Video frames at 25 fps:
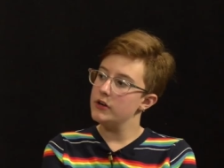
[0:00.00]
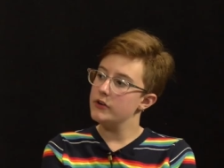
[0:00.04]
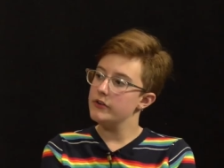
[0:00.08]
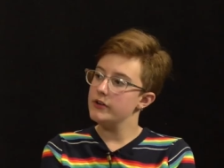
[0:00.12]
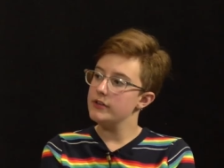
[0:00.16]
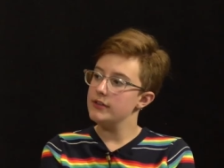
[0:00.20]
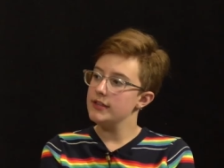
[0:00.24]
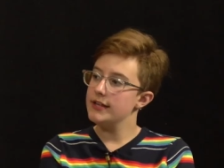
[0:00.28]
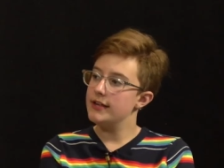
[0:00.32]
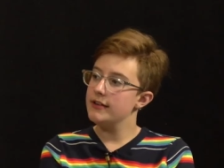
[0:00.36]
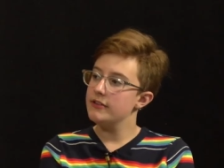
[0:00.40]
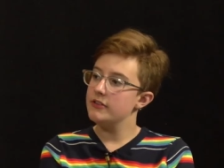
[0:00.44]

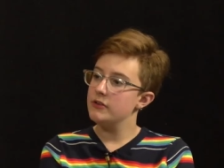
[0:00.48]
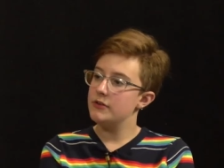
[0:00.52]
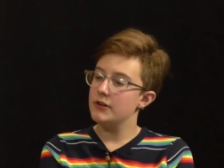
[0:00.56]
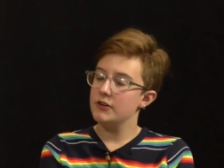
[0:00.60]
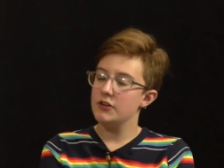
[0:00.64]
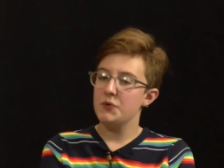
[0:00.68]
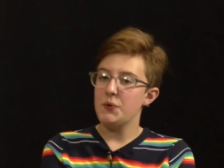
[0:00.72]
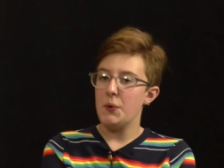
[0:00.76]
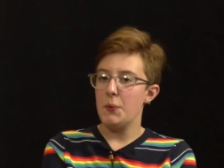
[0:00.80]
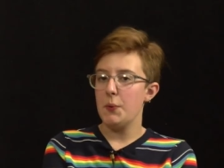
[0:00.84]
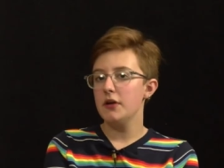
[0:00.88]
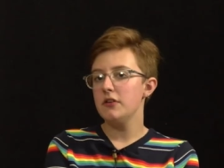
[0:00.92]
really, because you can
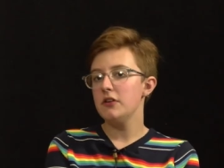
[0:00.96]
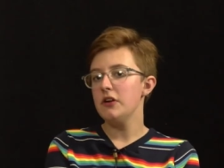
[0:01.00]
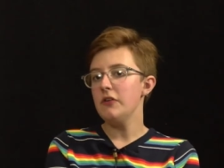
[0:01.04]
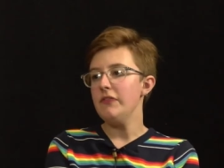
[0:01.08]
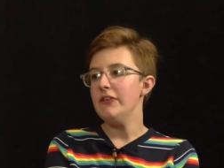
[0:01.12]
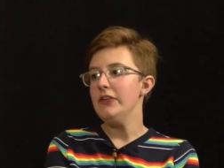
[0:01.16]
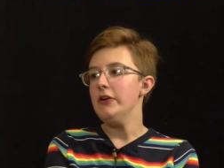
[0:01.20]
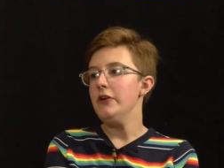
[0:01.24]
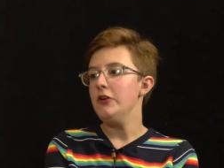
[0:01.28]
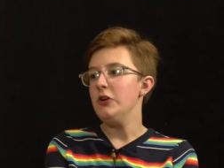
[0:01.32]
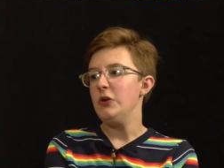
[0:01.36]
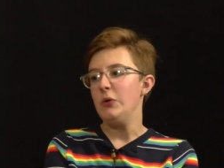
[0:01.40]
do it
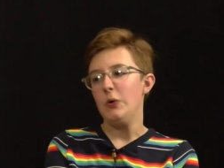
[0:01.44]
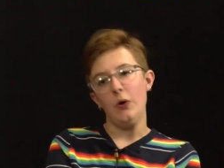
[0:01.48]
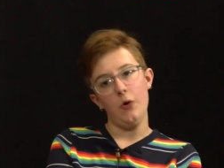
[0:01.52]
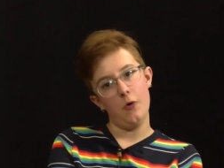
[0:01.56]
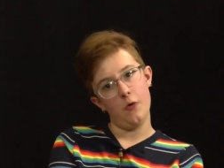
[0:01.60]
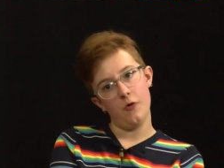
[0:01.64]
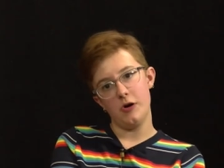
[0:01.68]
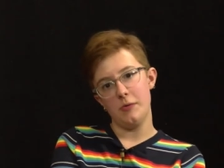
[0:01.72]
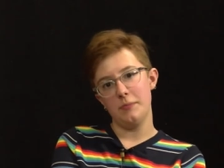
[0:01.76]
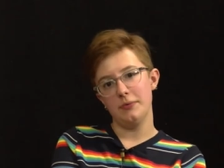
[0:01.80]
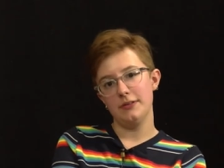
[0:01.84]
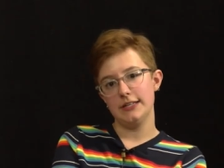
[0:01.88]
wonderfully, you can do it
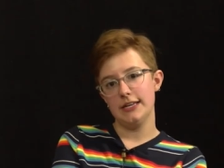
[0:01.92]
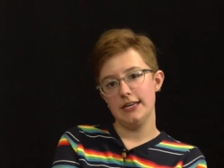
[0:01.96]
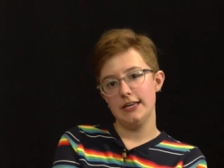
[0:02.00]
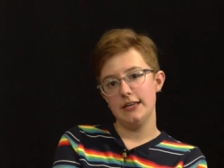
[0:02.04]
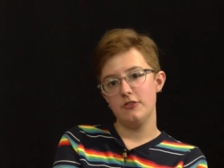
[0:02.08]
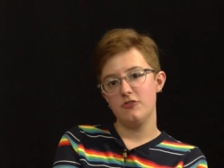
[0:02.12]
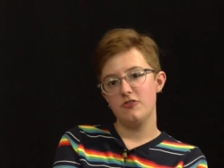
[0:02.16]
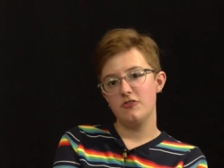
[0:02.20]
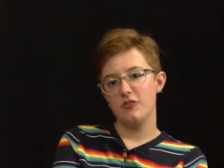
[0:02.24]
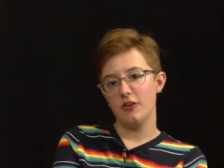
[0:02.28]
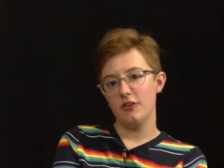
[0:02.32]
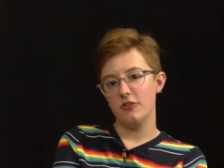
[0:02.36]
horribly.
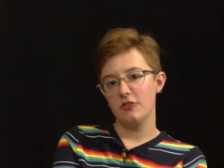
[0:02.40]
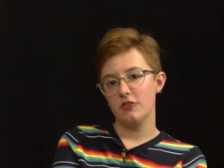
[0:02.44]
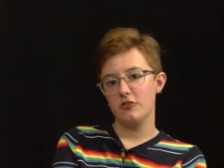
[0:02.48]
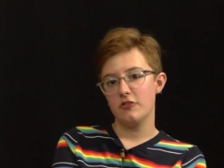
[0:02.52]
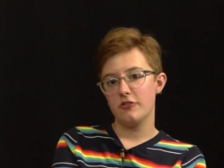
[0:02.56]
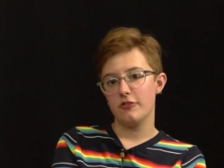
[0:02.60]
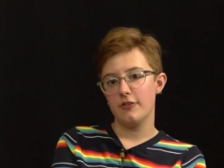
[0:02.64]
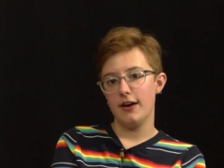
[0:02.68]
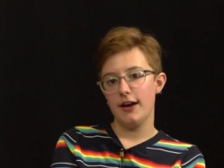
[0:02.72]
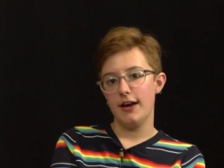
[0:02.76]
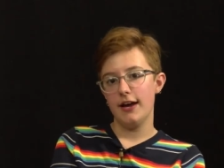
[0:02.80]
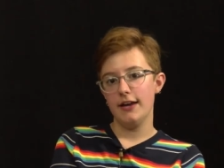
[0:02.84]
Just
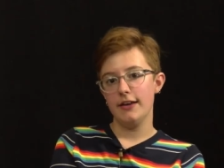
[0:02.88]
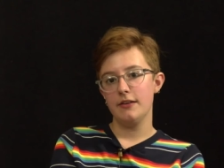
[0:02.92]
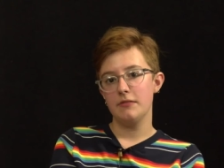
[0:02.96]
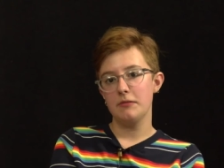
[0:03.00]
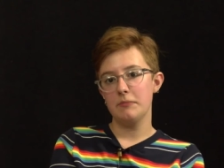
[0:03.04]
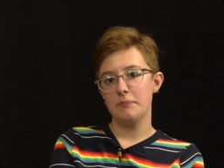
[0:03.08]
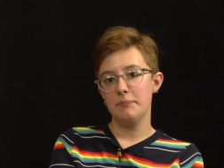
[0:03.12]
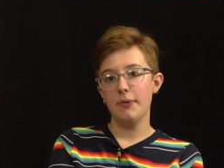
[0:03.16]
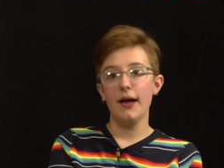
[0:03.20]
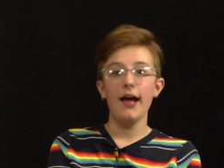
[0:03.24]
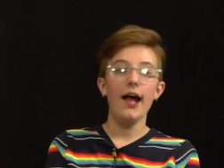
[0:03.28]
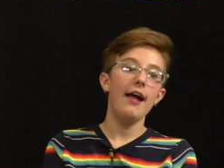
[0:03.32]
try your
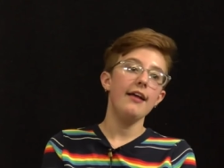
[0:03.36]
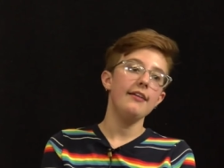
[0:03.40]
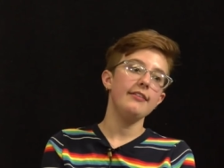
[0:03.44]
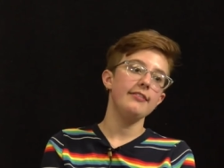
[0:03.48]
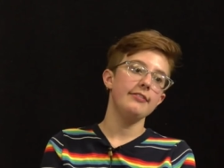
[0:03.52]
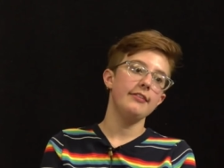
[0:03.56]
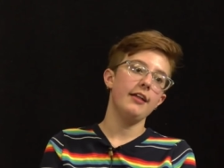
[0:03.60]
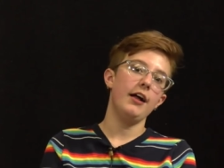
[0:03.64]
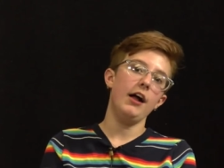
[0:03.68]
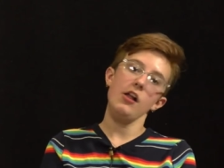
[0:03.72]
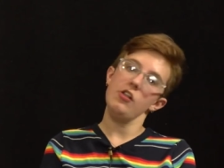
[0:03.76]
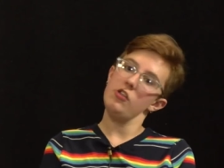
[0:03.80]
best
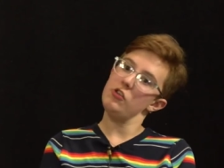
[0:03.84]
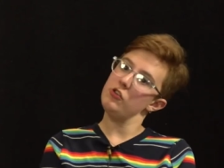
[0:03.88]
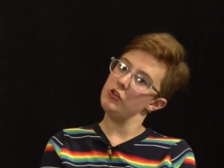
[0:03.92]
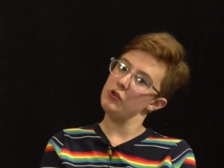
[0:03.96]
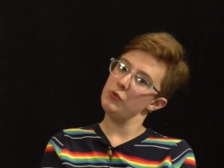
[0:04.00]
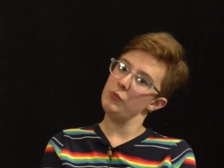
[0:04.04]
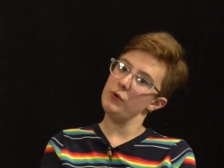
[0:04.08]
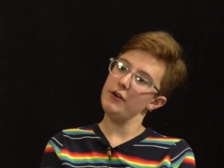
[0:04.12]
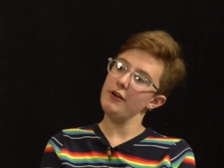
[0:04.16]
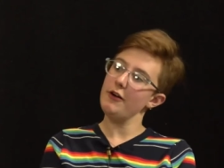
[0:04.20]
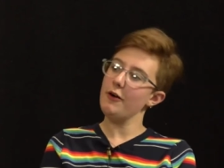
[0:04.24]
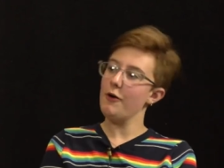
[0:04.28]
not to
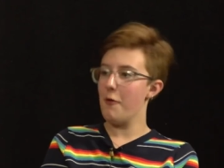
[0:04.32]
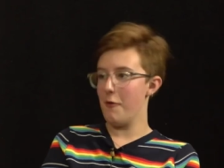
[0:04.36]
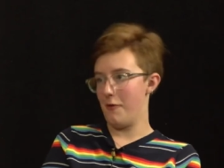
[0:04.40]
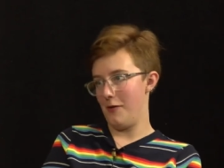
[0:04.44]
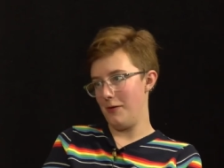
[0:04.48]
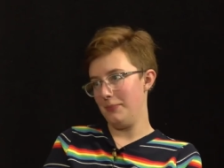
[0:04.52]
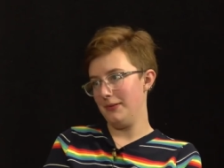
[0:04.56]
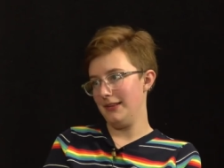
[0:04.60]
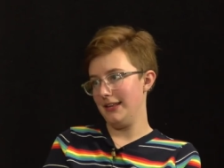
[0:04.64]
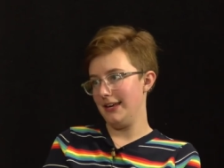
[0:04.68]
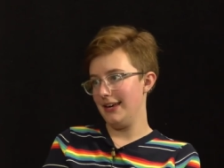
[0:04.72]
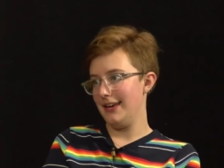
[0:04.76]
do it
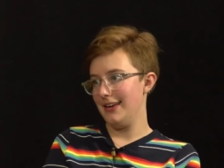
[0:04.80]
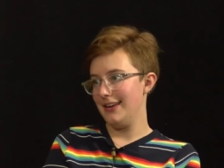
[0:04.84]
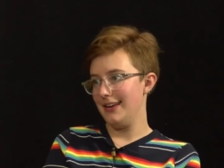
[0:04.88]
horribly.